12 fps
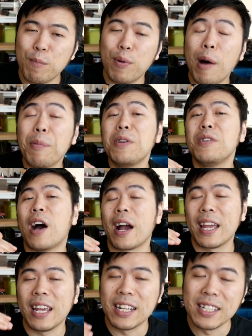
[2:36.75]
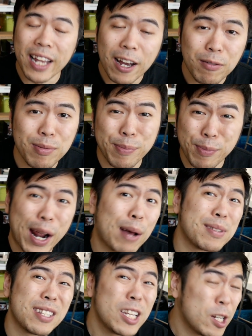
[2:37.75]
probably knocking it down to
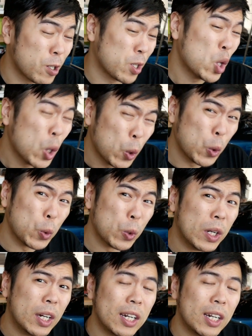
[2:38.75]
perhaps tier two